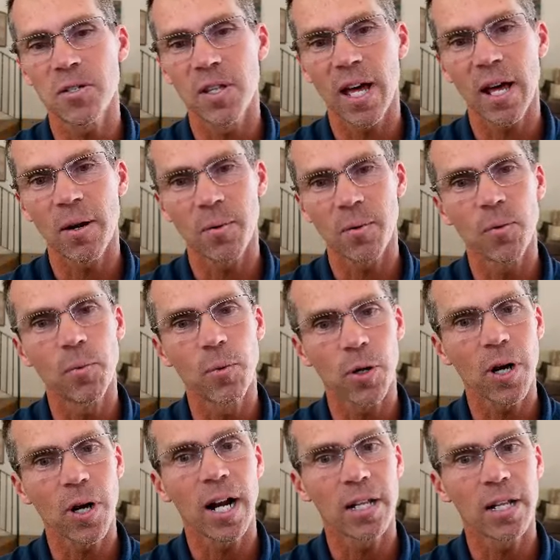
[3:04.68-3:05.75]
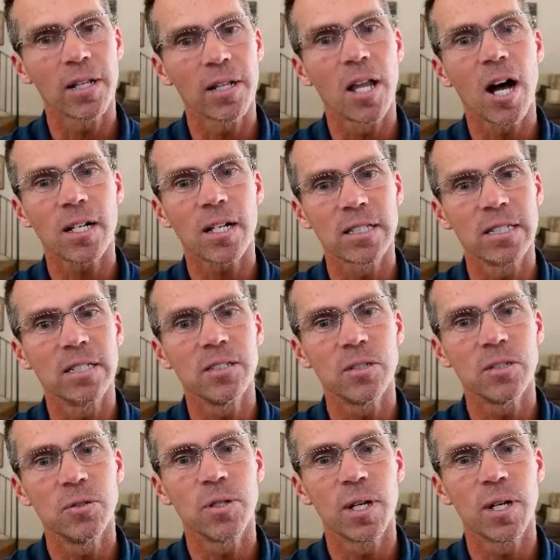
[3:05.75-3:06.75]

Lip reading: that we're kind of locked into,